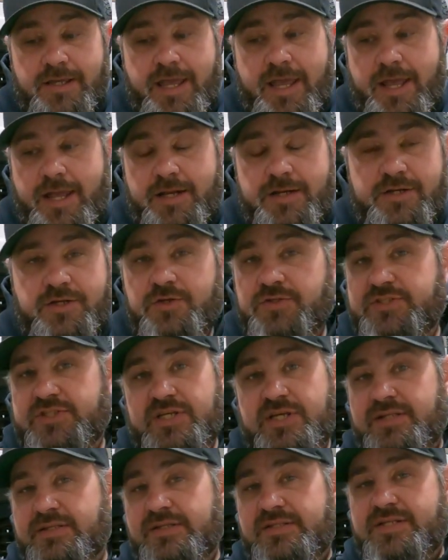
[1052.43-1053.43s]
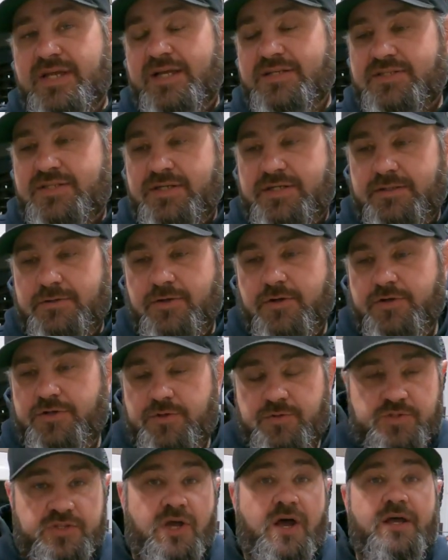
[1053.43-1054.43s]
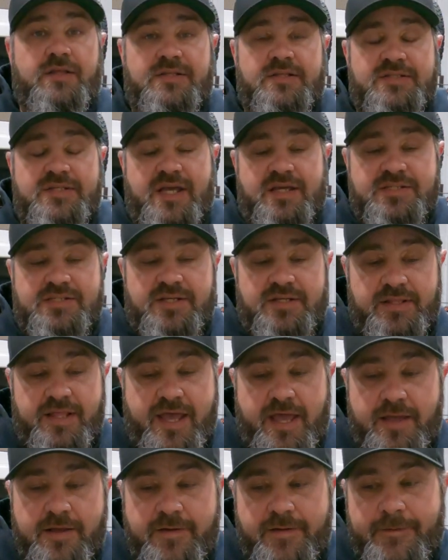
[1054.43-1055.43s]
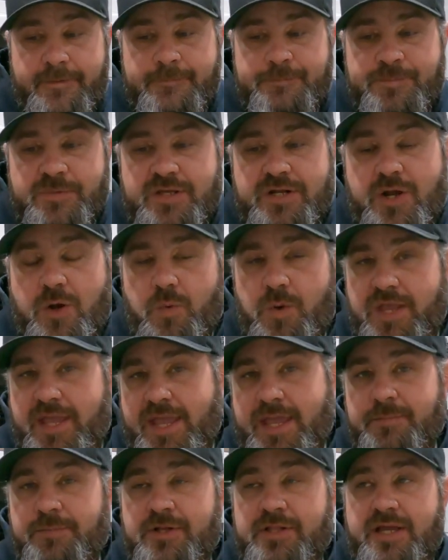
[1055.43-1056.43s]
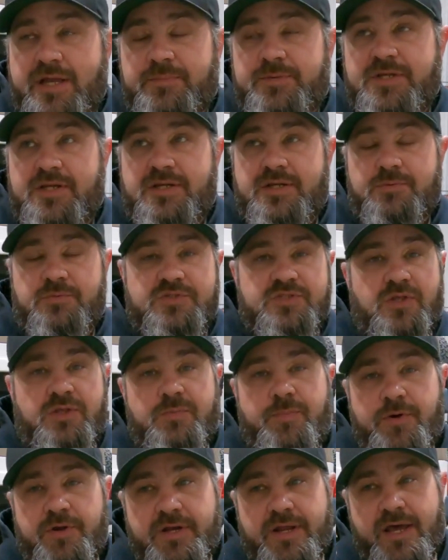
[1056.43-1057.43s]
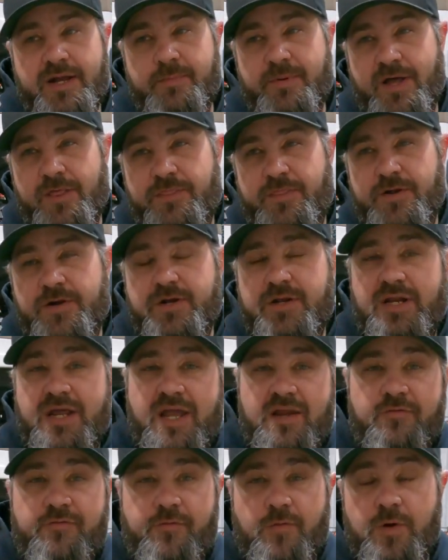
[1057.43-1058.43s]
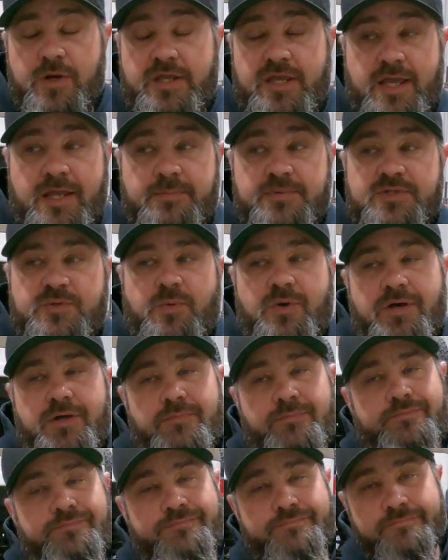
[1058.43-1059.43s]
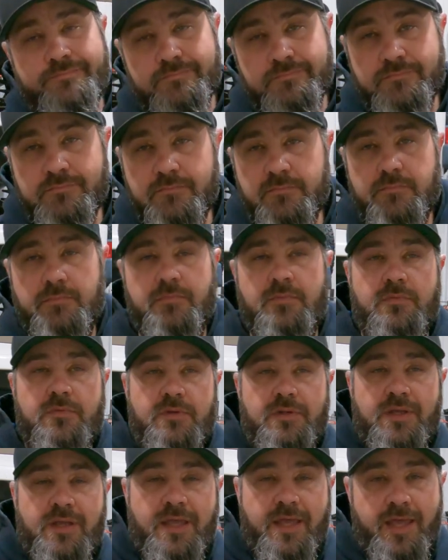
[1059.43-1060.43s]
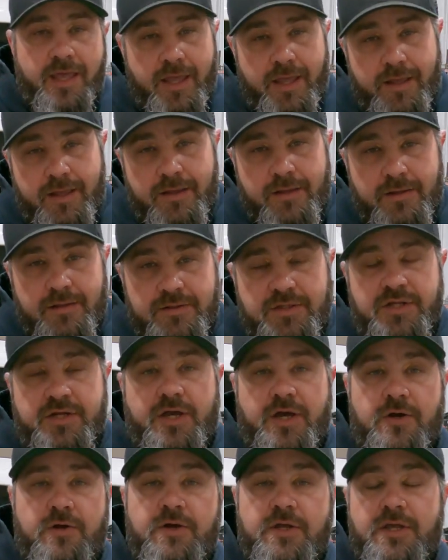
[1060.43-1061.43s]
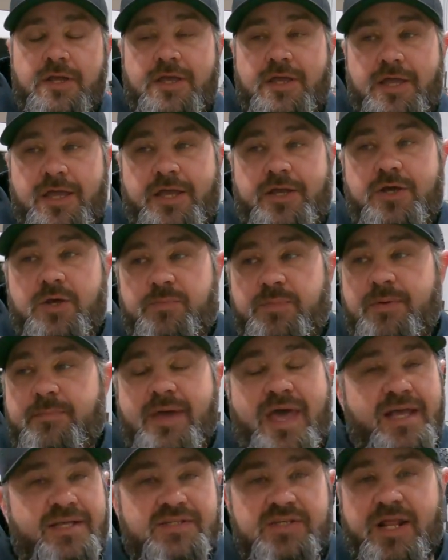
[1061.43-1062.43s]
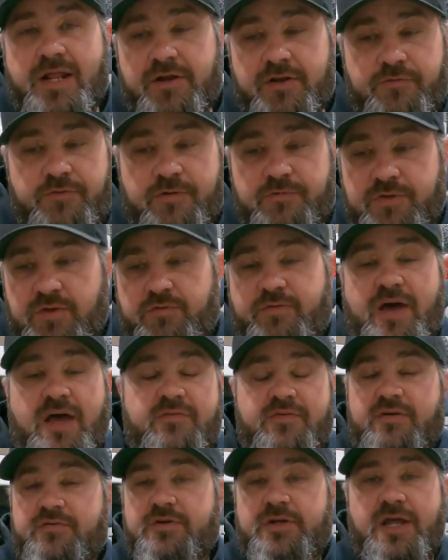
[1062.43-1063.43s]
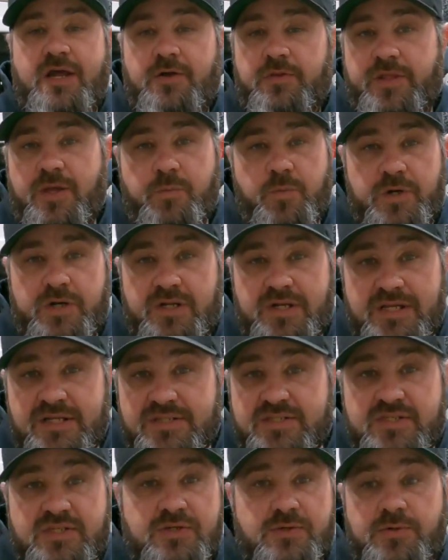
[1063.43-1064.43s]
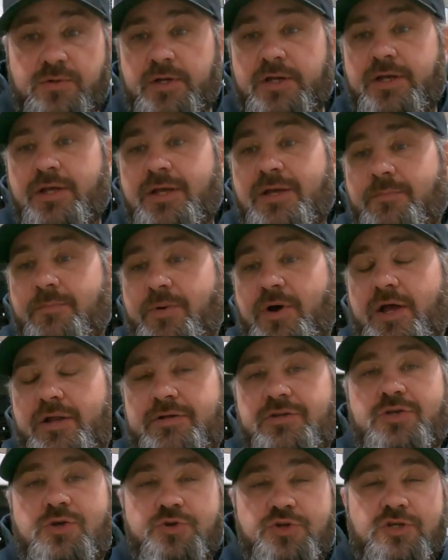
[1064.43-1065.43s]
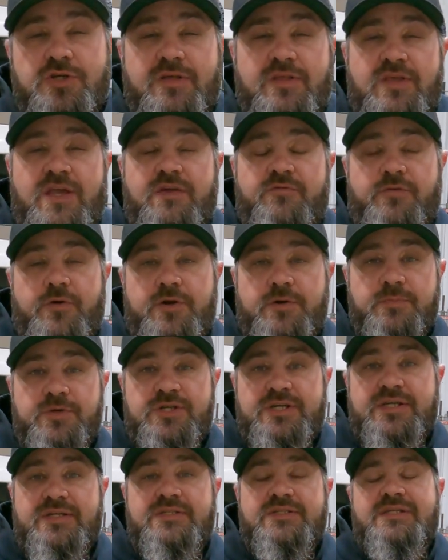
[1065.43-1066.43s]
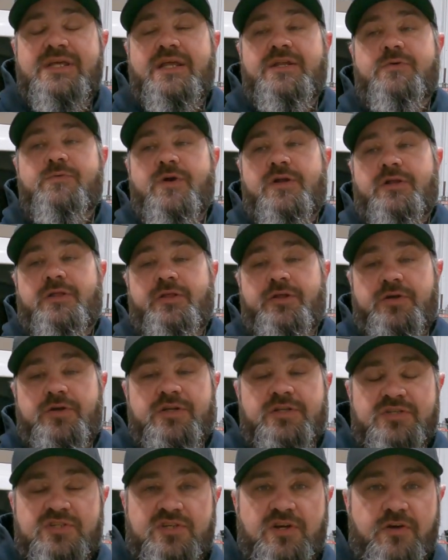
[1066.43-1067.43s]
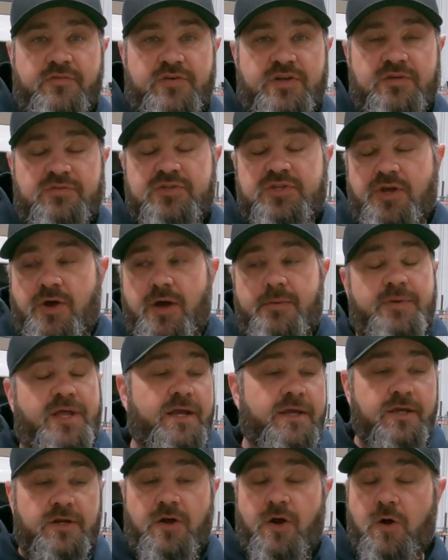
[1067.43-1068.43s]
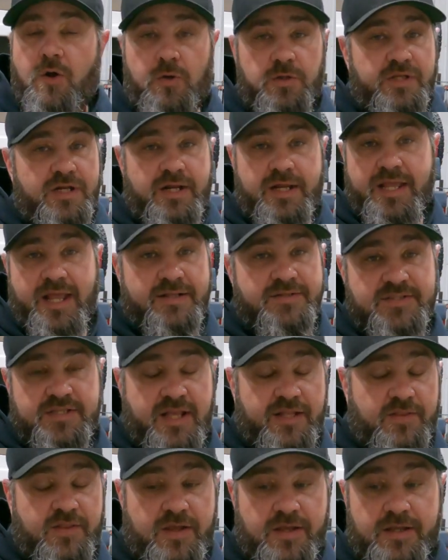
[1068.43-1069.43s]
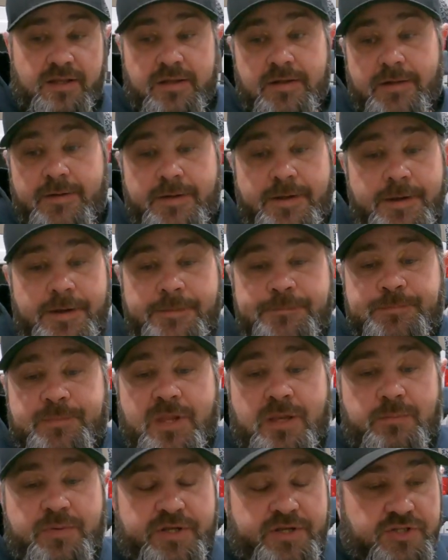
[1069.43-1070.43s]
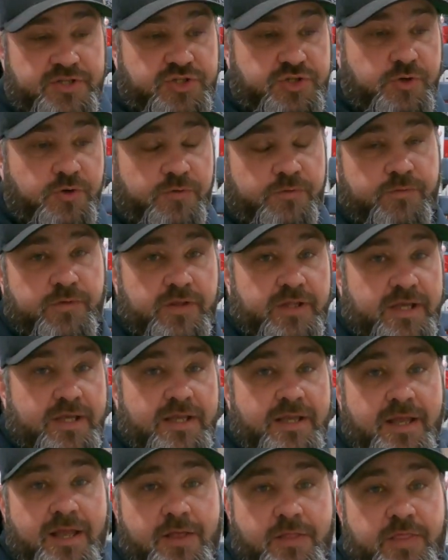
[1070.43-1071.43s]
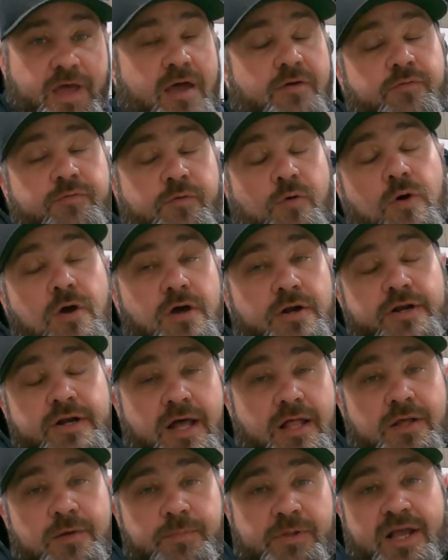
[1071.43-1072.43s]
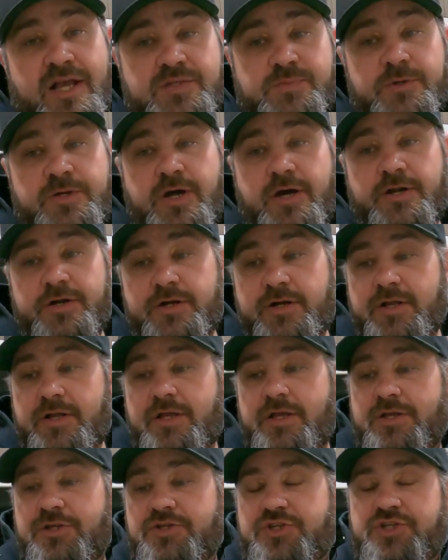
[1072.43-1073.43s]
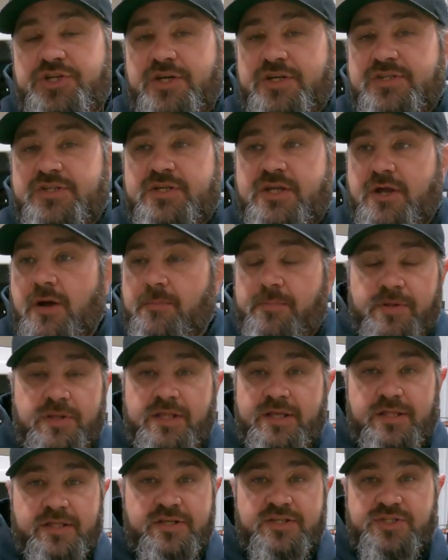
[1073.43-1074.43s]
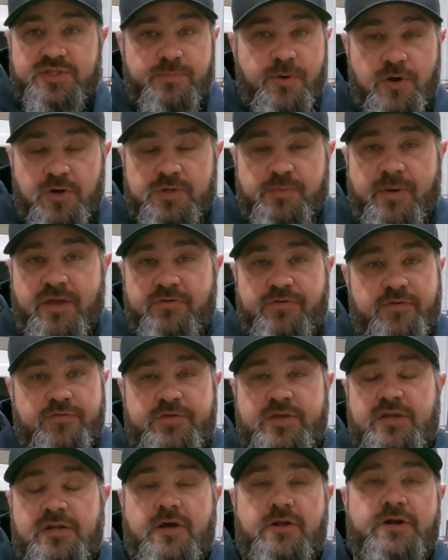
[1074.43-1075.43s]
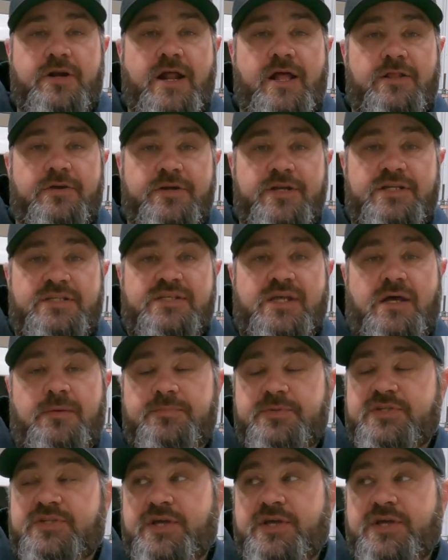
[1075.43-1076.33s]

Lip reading: And you'll see in the testing, or you saw in the testing, that, you know, we amp clamped it and it was only putting out about 39, 40 amps. Well, you know, it could be maxing out at 55 every now and then when it needs to, but usually the inverter machines tend to run a little conservative, so I'm not going to hold it against that thing, because truthfully, that $400 plasma cutter just completely smoked my $1,500 ESOB.